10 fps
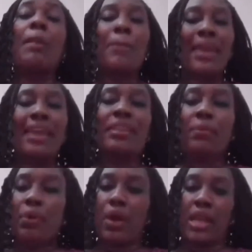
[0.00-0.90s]
Pay the
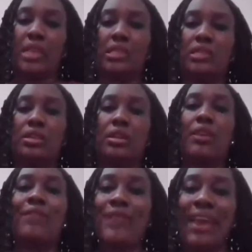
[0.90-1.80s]
price,
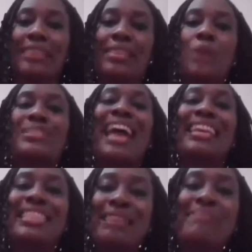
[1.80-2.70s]
find out,
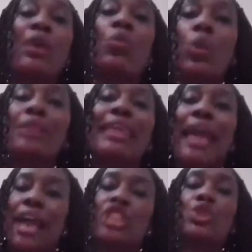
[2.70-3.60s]
and give them what they
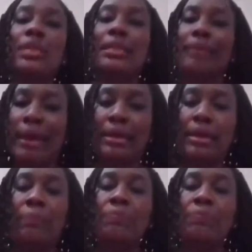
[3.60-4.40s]
actually like.